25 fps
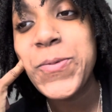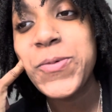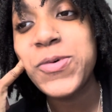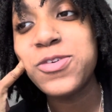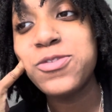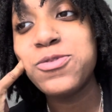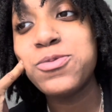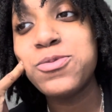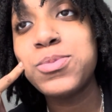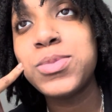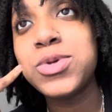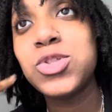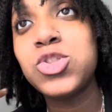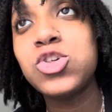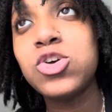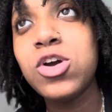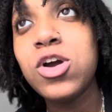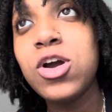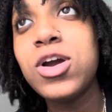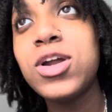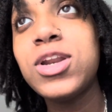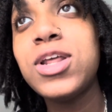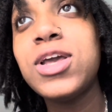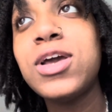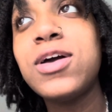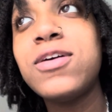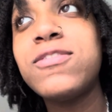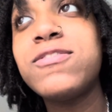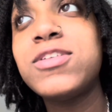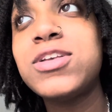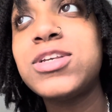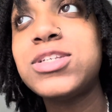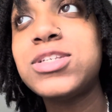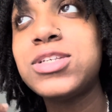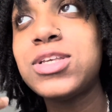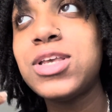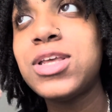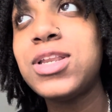with majority of the
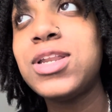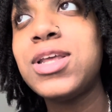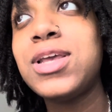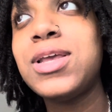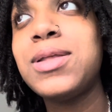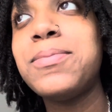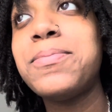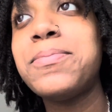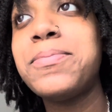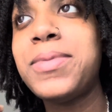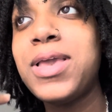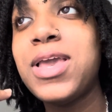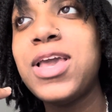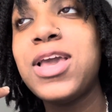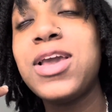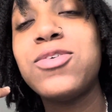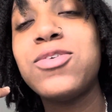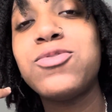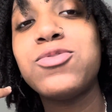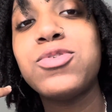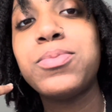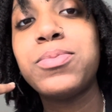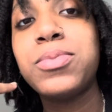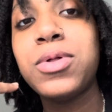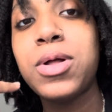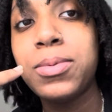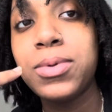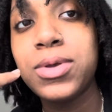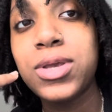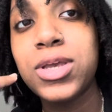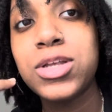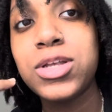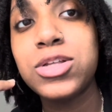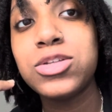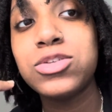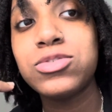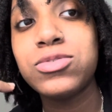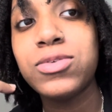Senate being
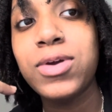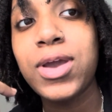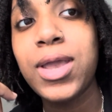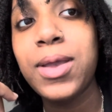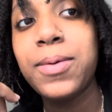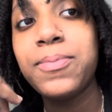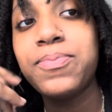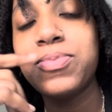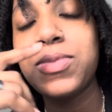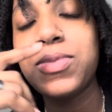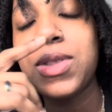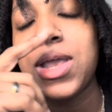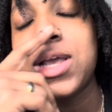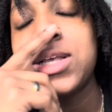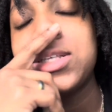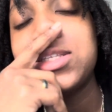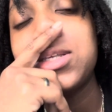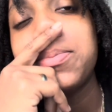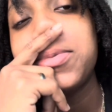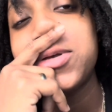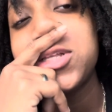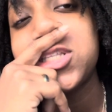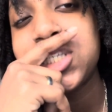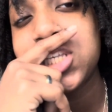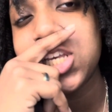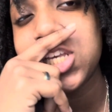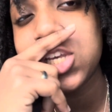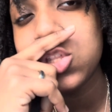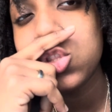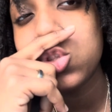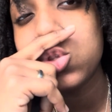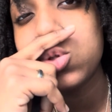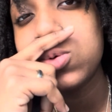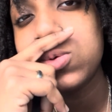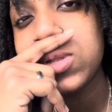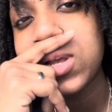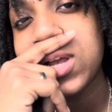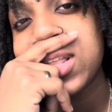Republicans, right? It's a
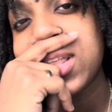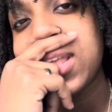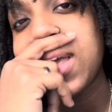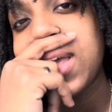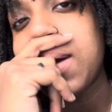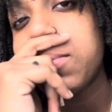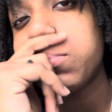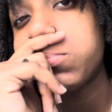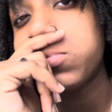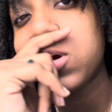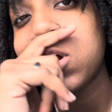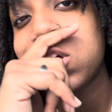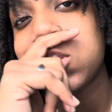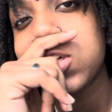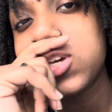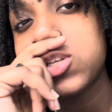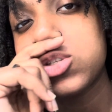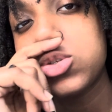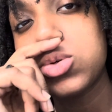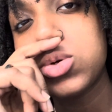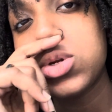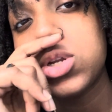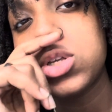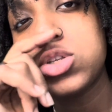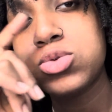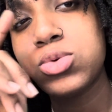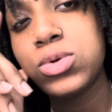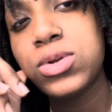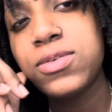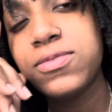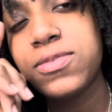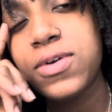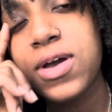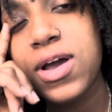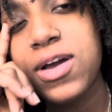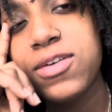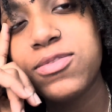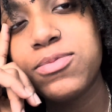potential that that project
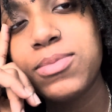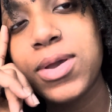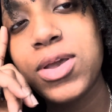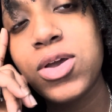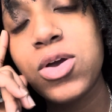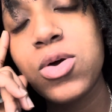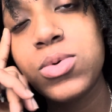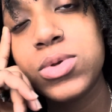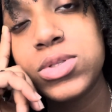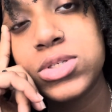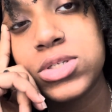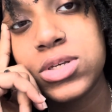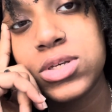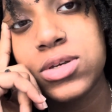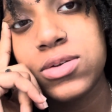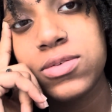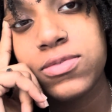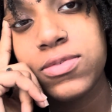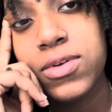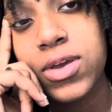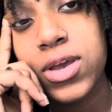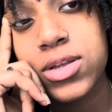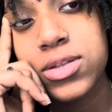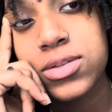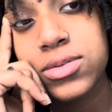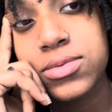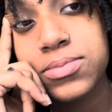2025 might go into effect.